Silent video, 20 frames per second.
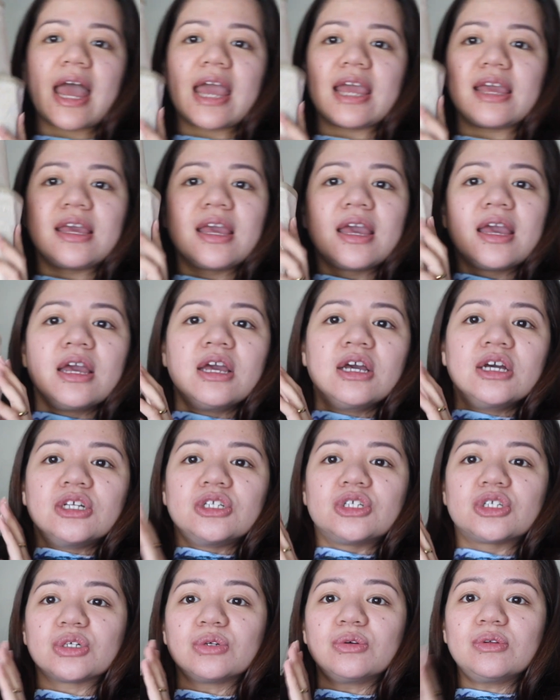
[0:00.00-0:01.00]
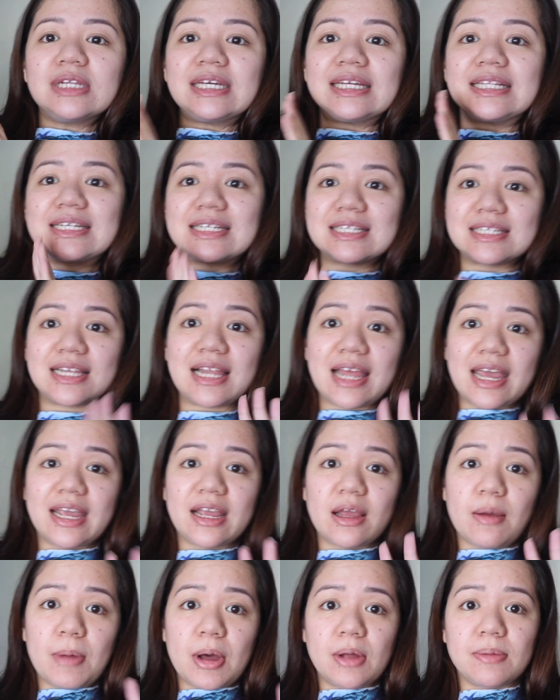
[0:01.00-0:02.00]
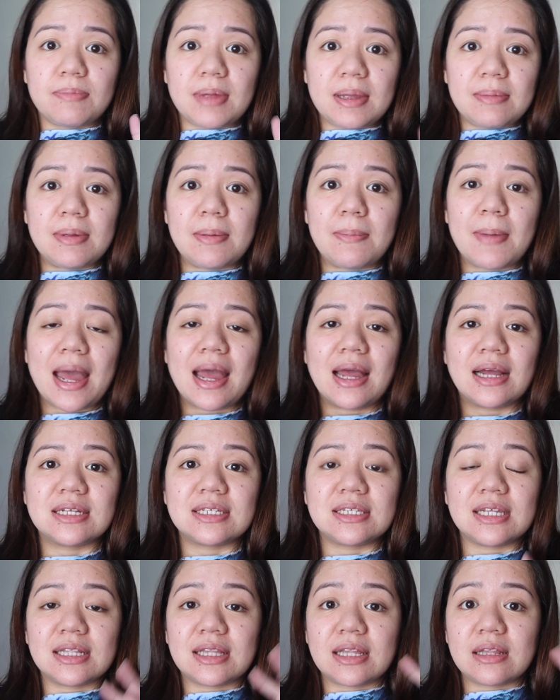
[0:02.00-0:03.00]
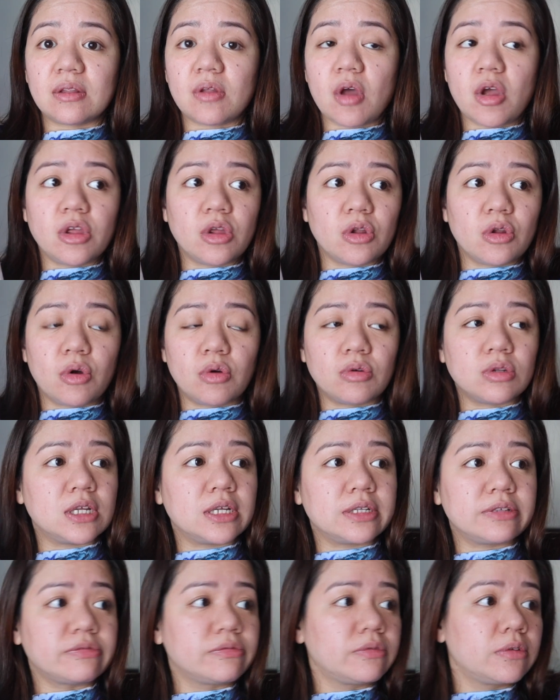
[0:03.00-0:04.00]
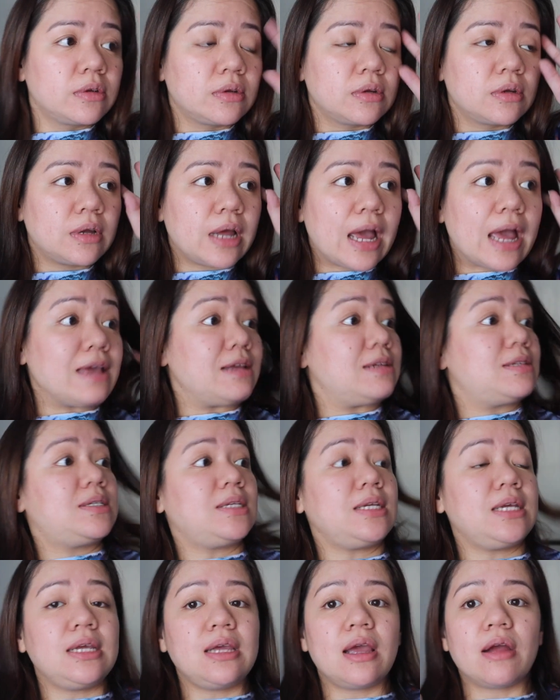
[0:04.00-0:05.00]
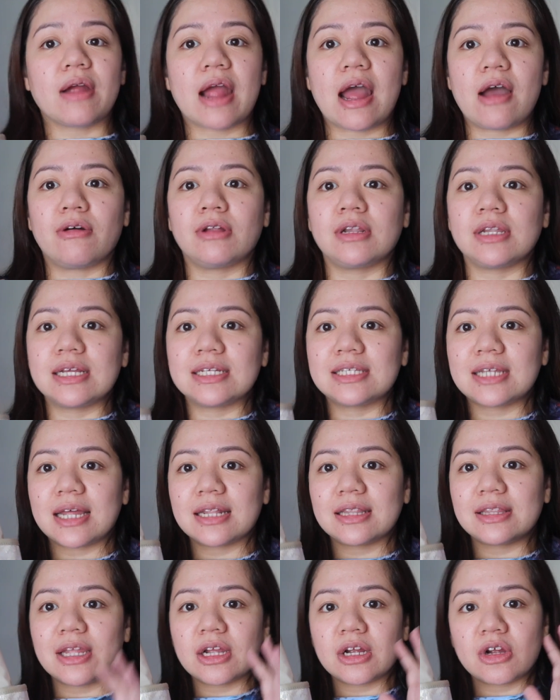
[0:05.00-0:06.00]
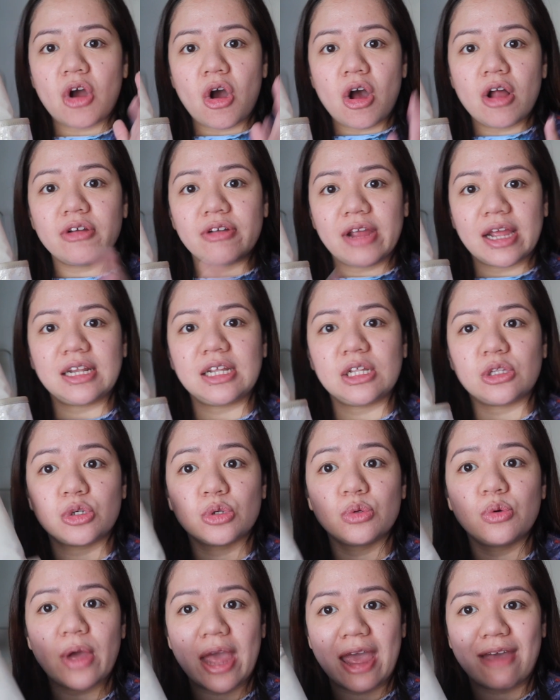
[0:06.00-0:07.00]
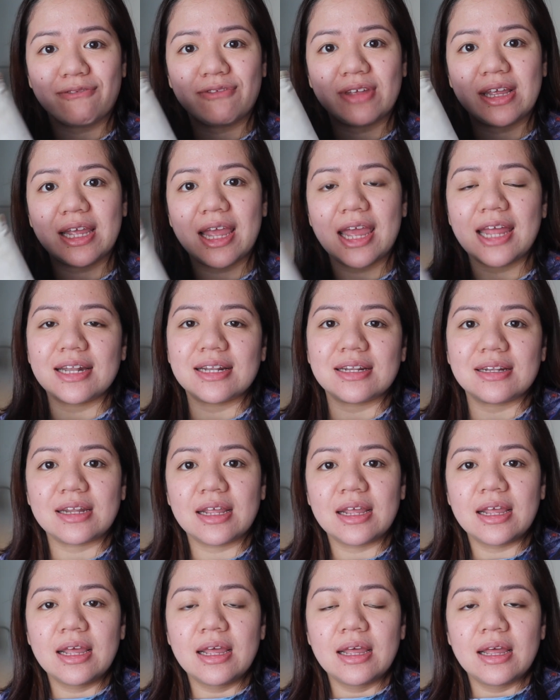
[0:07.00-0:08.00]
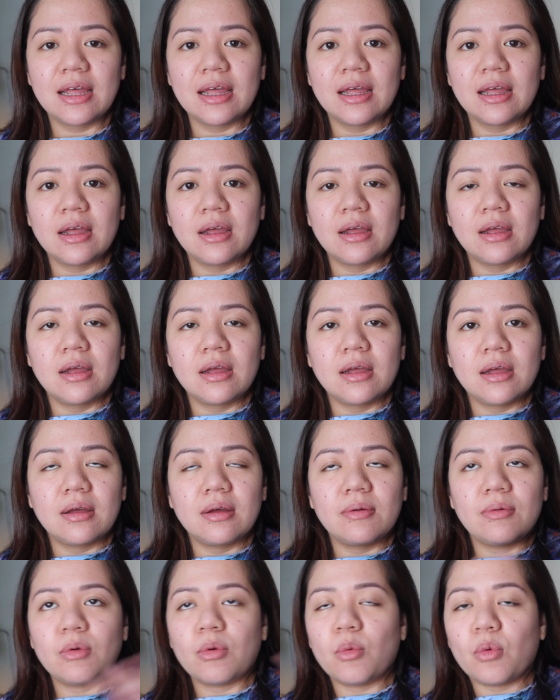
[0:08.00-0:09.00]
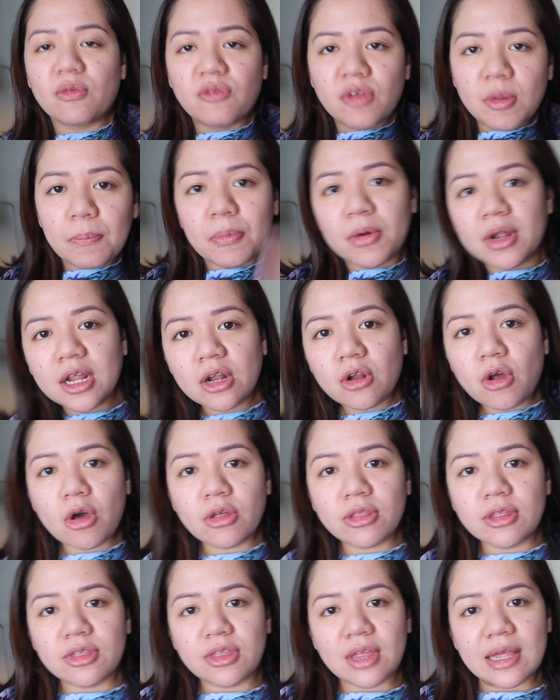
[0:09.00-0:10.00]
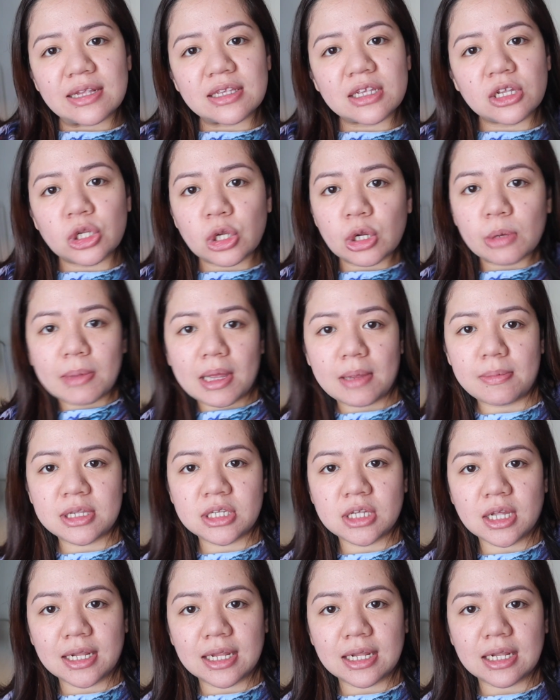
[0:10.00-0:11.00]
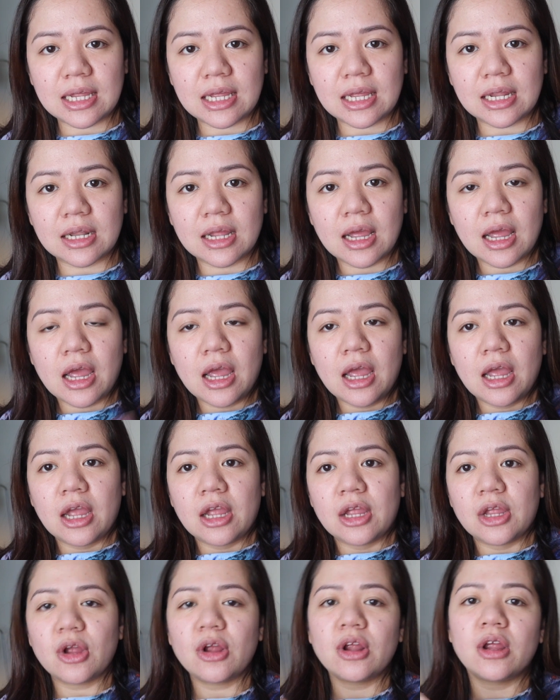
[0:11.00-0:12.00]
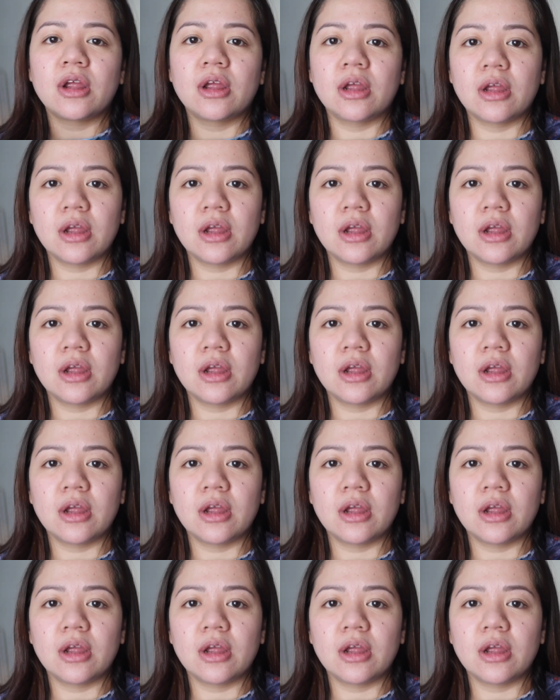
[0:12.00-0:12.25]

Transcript: I truly dislike about baby bags that, you know, that I see around is that they're already too heavy, and if you put in all the things that your baby's gonna need, you're